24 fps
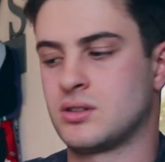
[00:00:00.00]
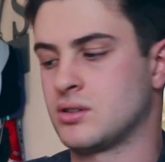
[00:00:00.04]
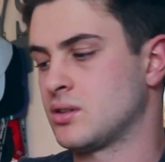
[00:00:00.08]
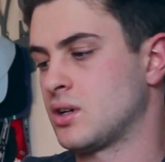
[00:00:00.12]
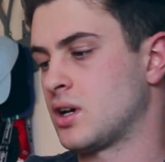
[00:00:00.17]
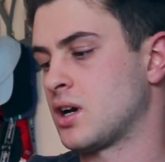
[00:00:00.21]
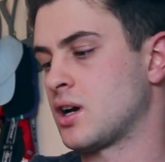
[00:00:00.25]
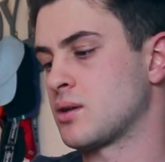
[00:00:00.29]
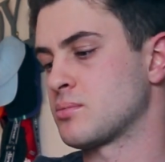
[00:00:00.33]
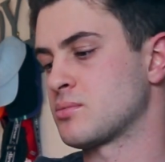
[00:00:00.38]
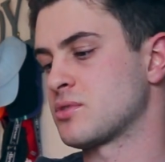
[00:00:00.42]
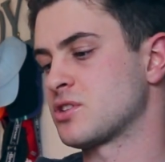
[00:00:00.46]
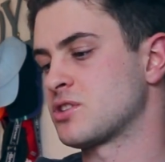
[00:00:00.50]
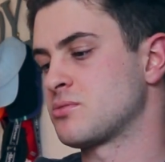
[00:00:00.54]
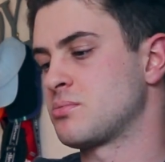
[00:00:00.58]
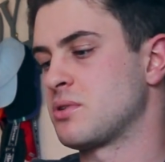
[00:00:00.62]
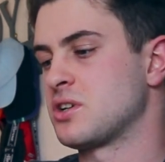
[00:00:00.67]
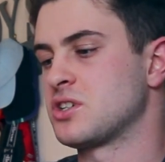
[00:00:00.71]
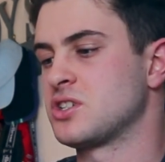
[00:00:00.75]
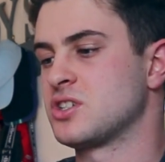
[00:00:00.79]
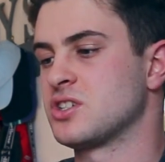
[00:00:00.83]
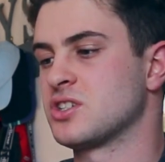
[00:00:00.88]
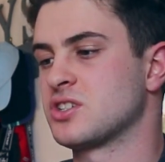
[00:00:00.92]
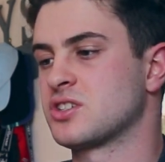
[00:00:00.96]

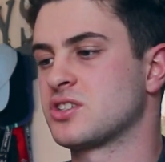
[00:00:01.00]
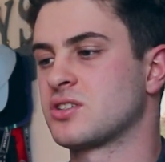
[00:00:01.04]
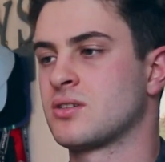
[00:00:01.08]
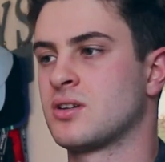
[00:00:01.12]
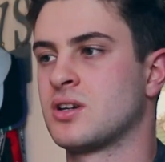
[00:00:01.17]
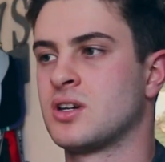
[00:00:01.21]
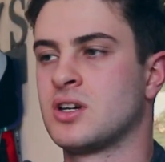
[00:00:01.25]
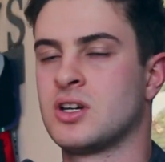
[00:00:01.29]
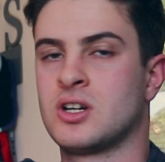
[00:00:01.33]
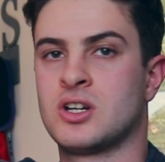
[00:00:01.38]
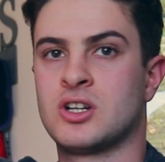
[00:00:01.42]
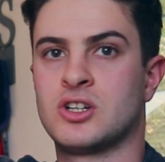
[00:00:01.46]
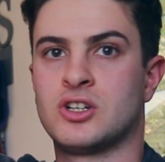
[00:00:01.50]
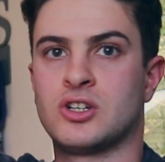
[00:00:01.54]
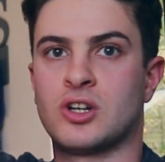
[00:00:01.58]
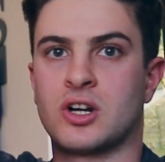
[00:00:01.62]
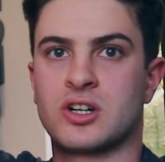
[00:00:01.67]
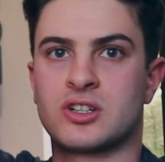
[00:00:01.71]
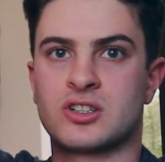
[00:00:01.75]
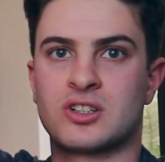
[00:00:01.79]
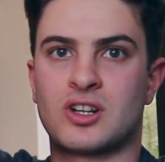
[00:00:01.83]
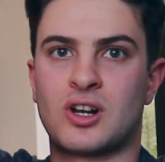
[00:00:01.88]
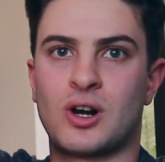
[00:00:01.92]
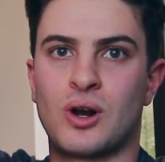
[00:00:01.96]
especially just
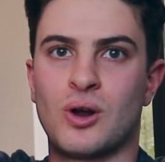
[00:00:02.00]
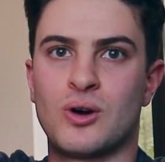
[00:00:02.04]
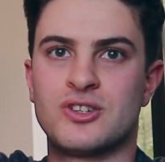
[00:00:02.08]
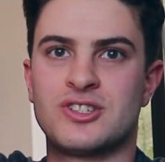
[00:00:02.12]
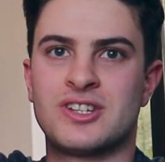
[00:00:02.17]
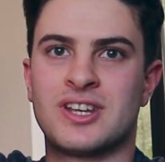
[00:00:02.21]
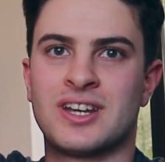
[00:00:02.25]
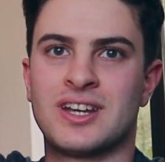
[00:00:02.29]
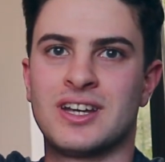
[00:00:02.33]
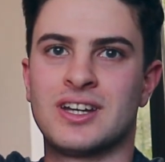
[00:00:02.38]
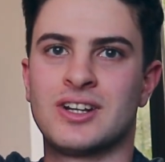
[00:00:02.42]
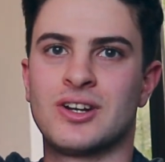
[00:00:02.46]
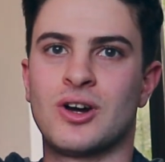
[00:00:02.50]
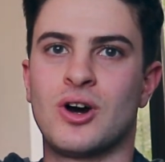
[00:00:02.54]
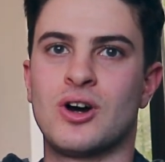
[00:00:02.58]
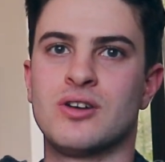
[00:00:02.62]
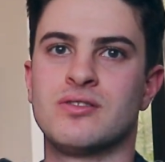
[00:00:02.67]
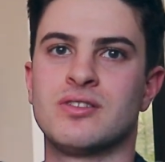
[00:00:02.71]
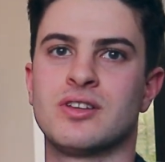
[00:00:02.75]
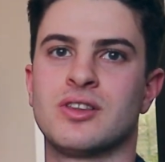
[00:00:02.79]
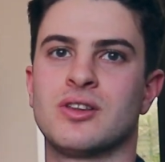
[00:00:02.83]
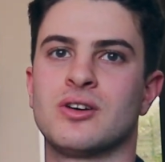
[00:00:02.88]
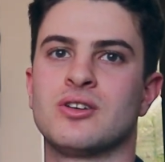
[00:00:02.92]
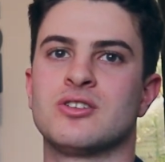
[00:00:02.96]
not closing in
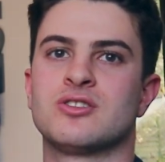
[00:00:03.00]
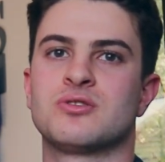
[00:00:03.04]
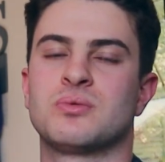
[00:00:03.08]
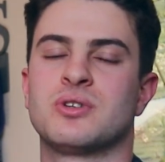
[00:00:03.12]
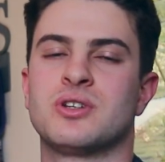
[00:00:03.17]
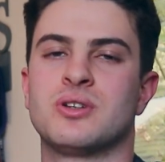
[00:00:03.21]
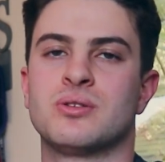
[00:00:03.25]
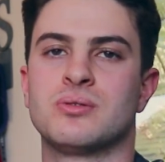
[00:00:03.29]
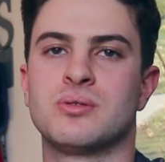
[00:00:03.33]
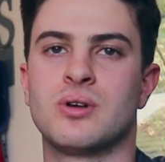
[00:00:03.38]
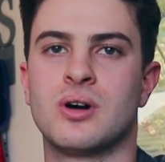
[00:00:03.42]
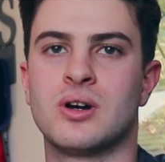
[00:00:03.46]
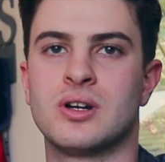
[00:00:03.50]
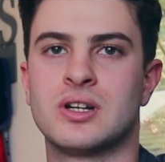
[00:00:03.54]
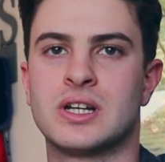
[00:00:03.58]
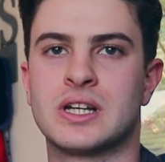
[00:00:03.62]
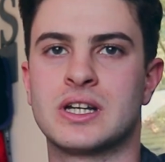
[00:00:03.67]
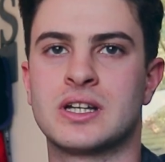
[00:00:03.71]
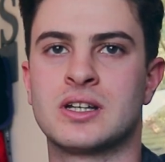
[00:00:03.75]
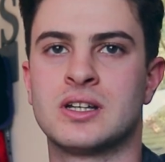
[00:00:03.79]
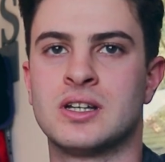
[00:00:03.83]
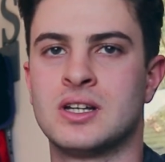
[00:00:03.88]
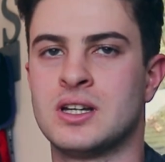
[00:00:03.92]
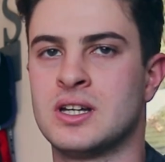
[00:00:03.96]
over those when you're
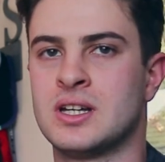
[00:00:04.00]
rolling,